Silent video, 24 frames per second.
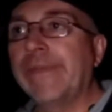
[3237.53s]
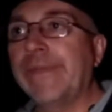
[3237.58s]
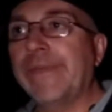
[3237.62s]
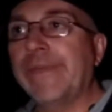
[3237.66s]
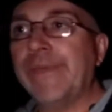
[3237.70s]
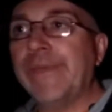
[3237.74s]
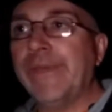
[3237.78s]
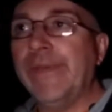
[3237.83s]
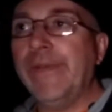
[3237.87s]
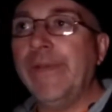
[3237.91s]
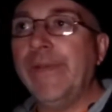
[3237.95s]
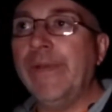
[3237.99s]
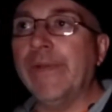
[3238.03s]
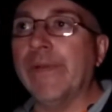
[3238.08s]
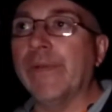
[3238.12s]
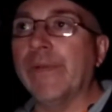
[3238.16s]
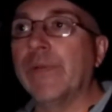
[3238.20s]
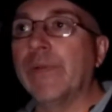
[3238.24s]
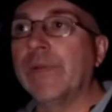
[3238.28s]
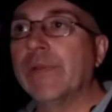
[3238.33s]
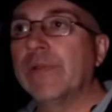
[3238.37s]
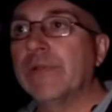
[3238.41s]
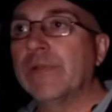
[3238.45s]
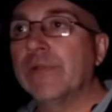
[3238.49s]

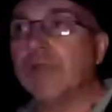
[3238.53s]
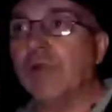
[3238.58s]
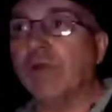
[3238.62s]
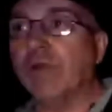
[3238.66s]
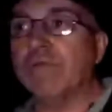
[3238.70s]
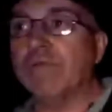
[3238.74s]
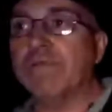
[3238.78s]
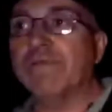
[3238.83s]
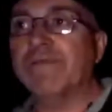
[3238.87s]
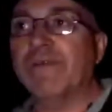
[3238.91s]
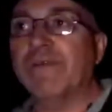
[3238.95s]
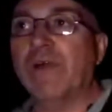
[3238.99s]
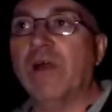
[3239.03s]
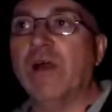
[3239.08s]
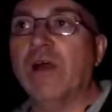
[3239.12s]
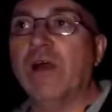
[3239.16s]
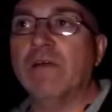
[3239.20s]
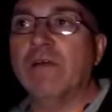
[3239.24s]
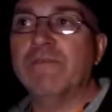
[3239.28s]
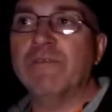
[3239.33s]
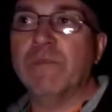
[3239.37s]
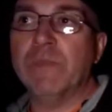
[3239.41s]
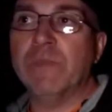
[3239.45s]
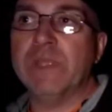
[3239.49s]
So, not
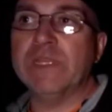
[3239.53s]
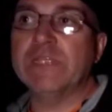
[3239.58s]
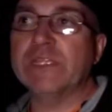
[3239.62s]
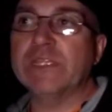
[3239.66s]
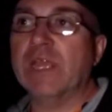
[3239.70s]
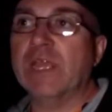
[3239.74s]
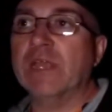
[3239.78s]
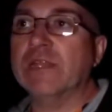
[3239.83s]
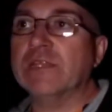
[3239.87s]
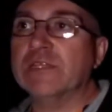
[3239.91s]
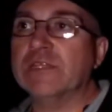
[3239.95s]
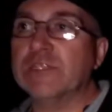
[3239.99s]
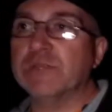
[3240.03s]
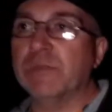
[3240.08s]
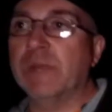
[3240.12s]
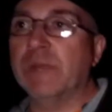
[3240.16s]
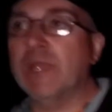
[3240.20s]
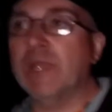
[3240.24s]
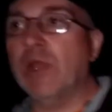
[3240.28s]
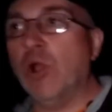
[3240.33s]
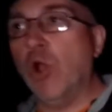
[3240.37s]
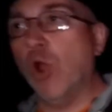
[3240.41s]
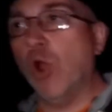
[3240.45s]
far for me to get to my